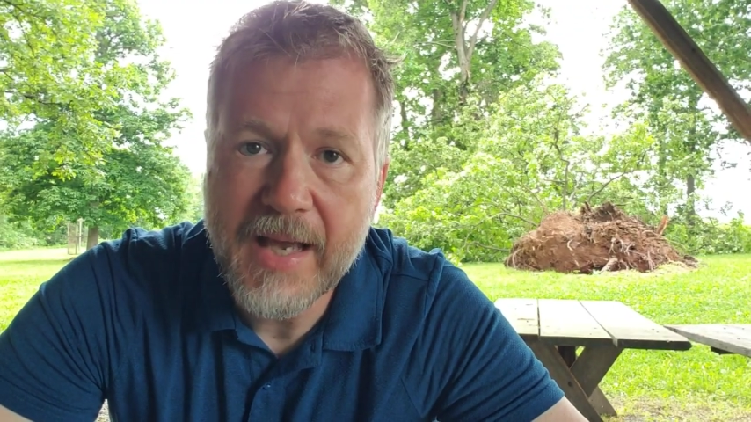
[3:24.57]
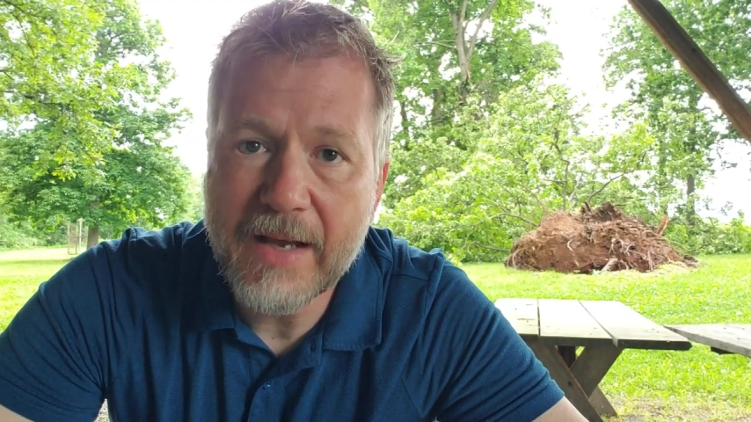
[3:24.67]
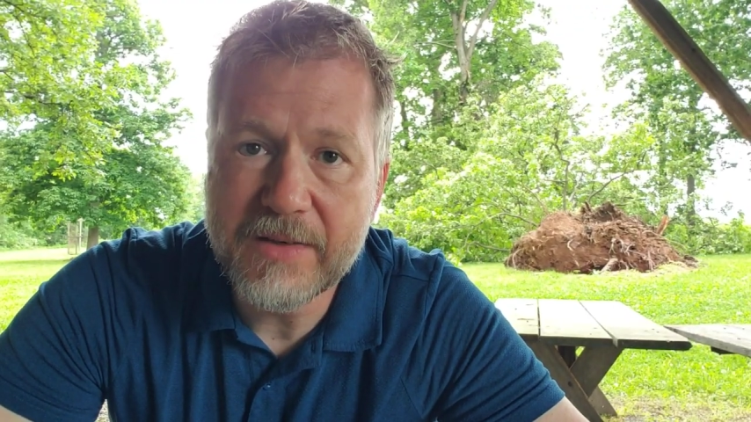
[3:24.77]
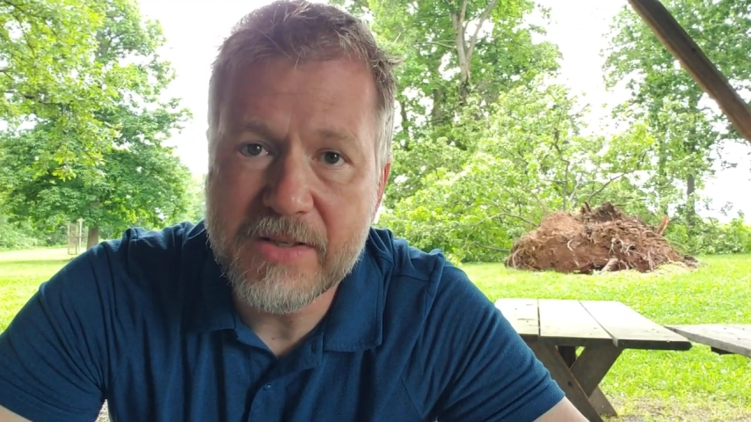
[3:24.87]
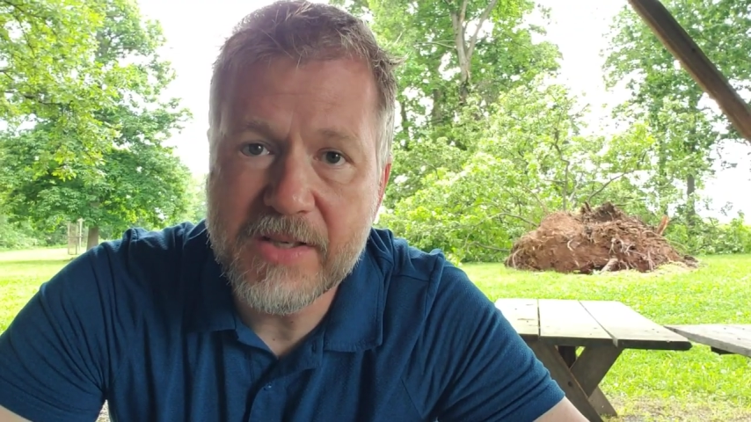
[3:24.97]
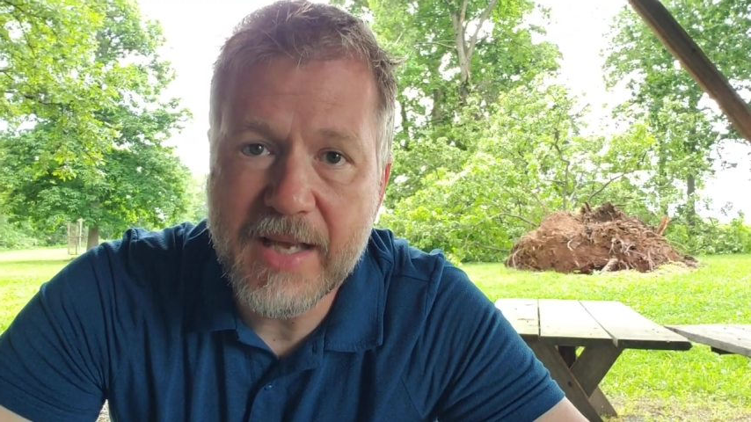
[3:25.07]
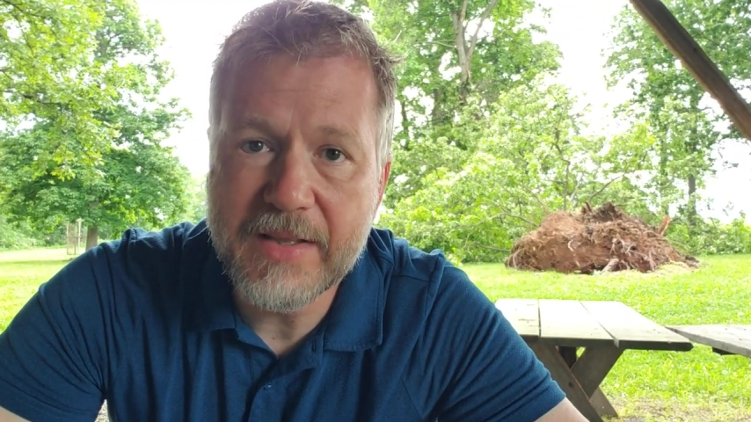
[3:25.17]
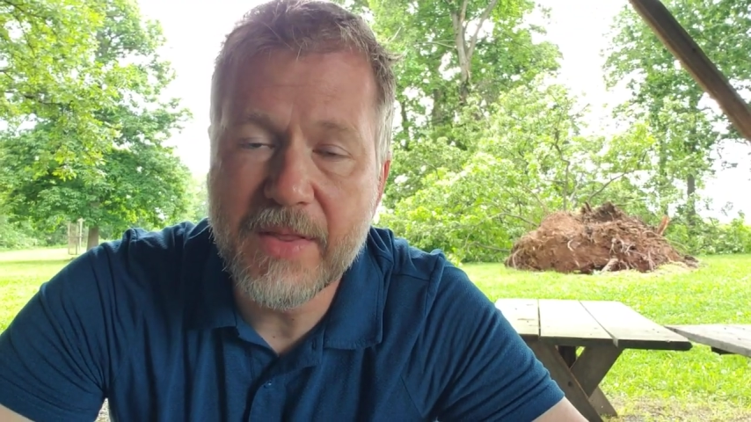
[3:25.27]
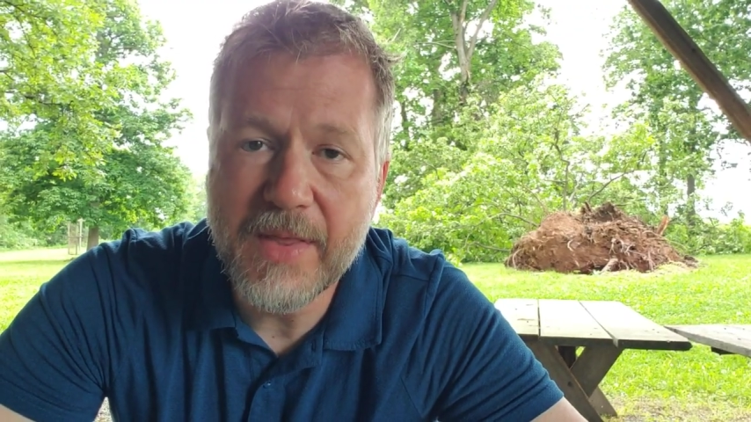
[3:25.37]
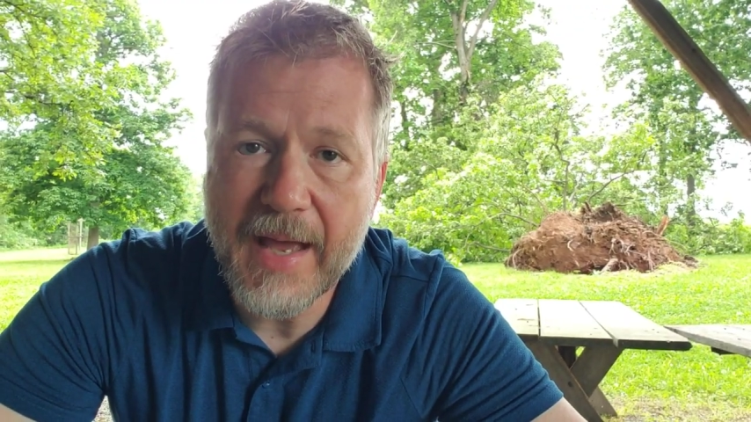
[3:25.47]
Having
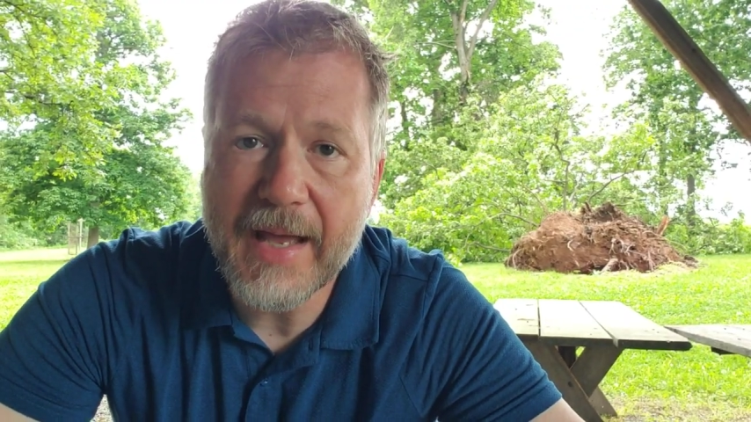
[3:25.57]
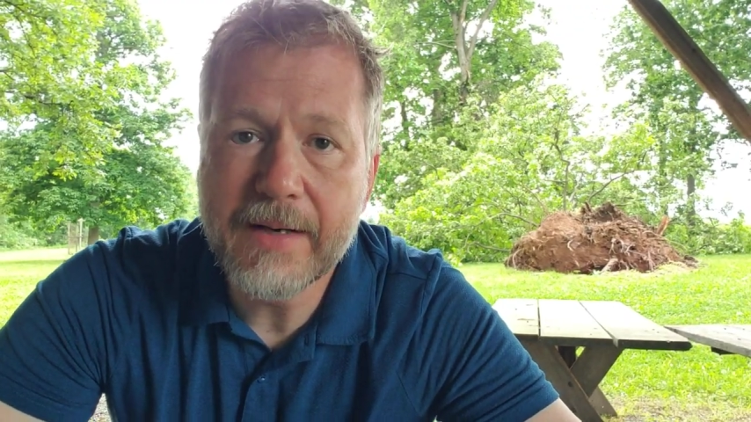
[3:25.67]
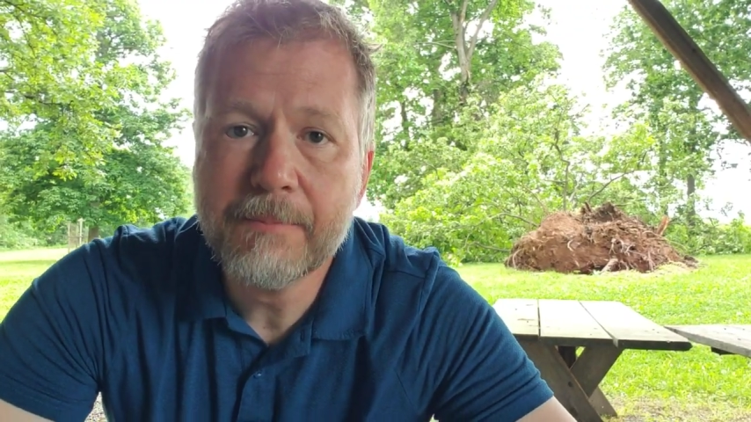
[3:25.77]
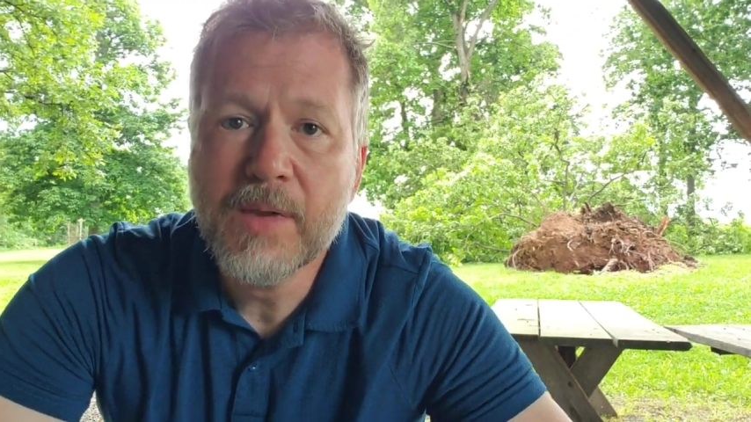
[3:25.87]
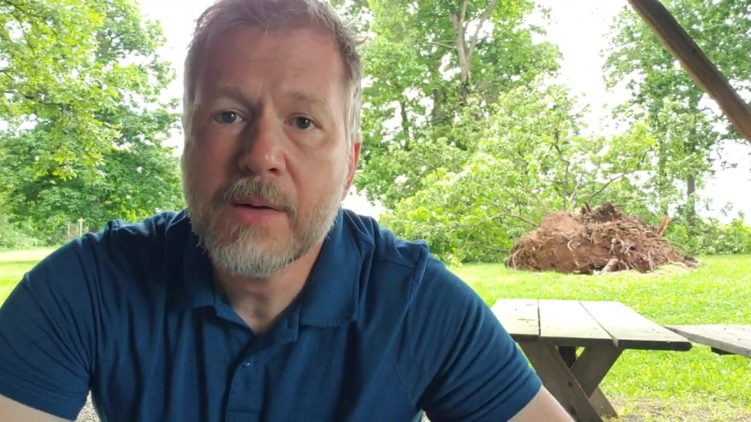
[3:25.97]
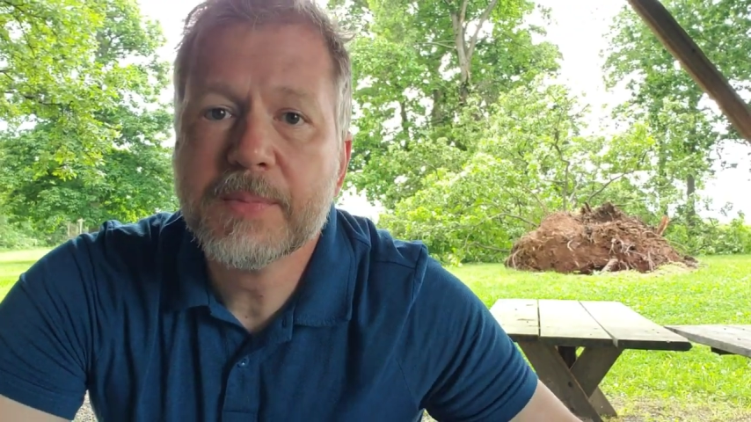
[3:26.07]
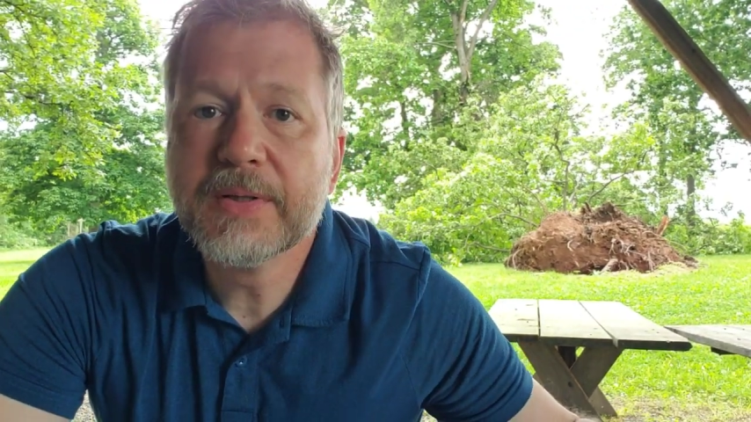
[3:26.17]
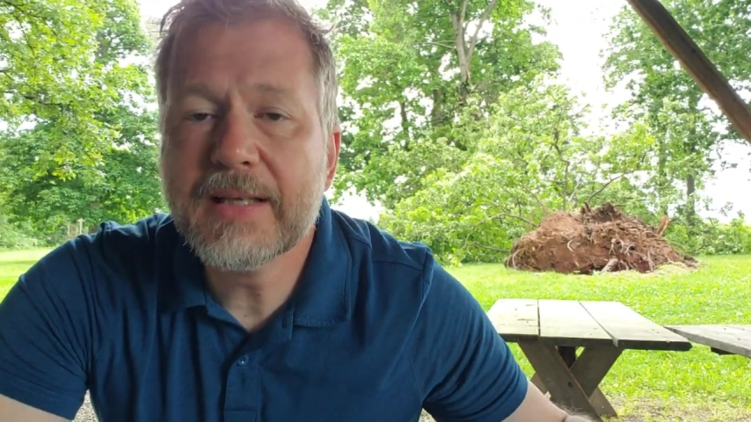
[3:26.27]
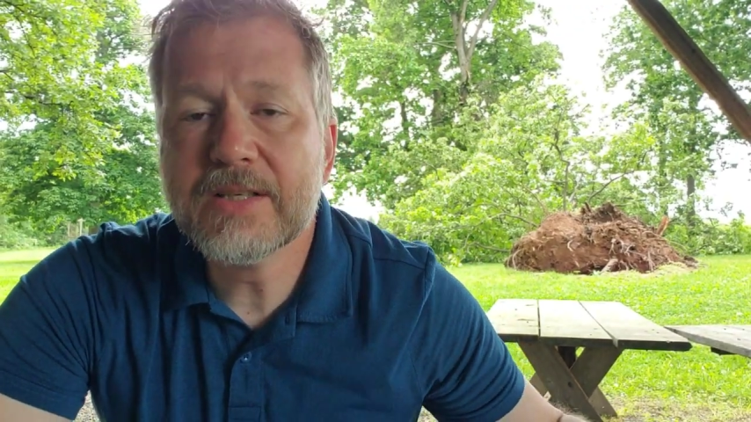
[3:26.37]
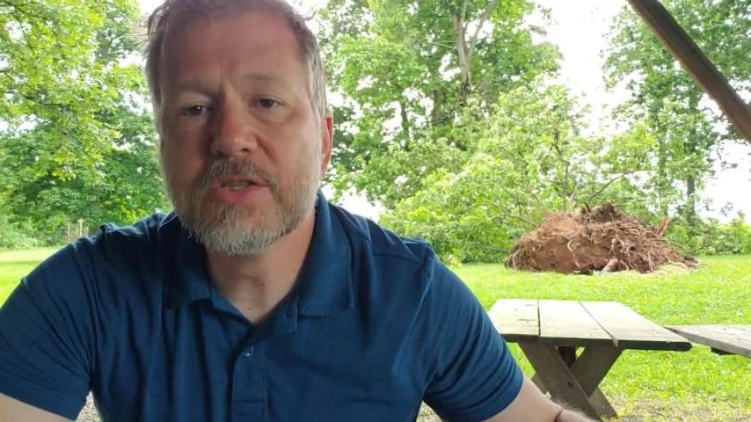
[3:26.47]
said that,
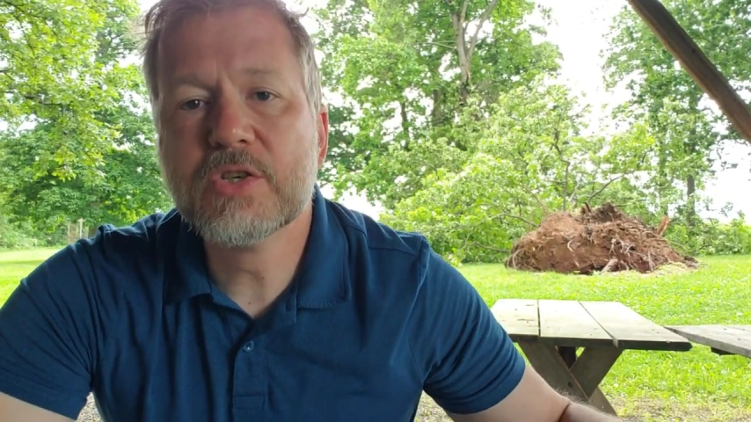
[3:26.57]
please